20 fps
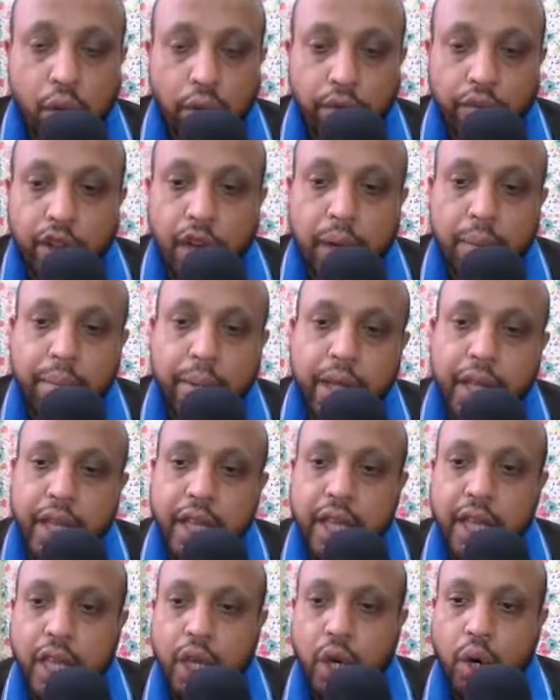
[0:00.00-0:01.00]
will be
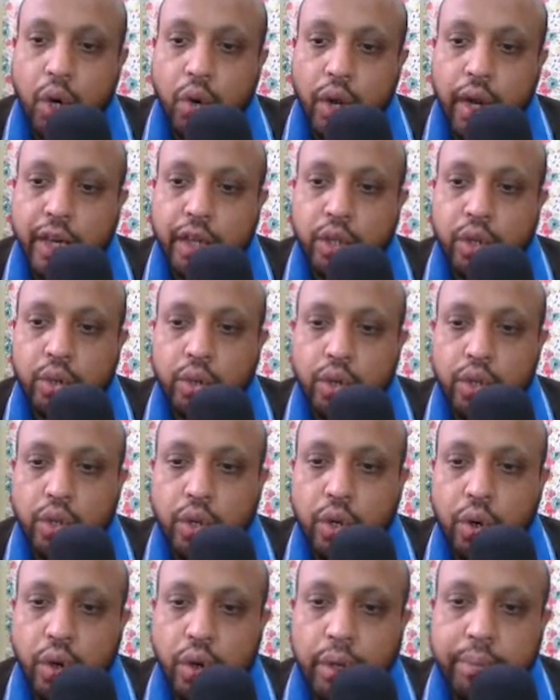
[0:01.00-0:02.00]
equivalent to
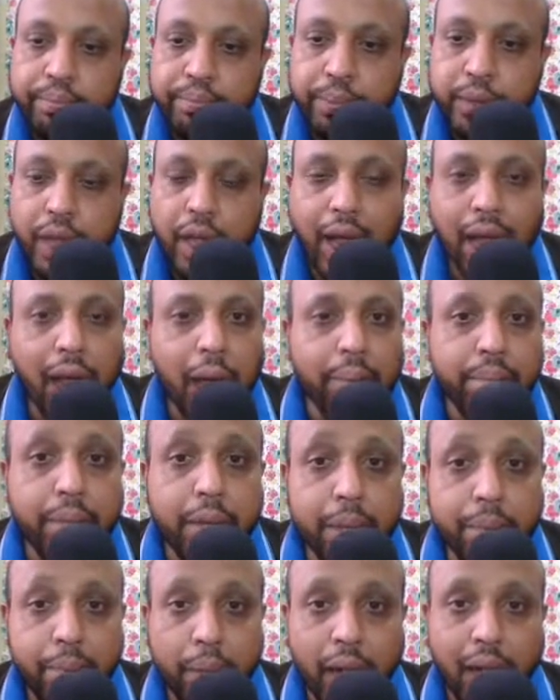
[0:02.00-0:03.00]
your
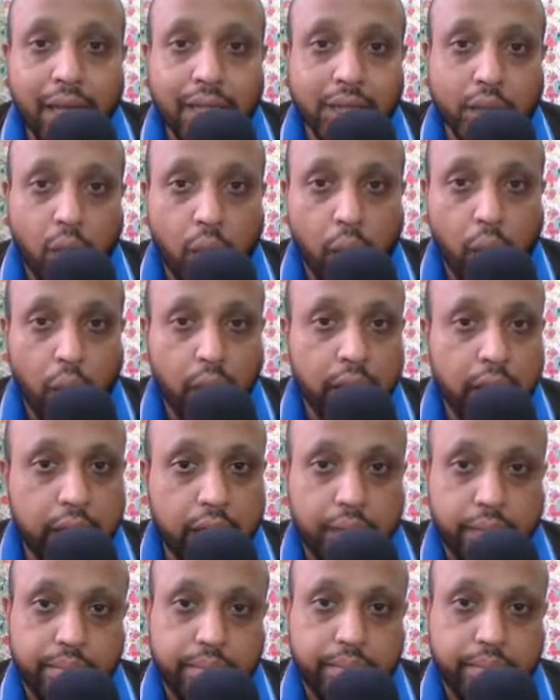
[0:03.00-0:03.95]
epiblast only.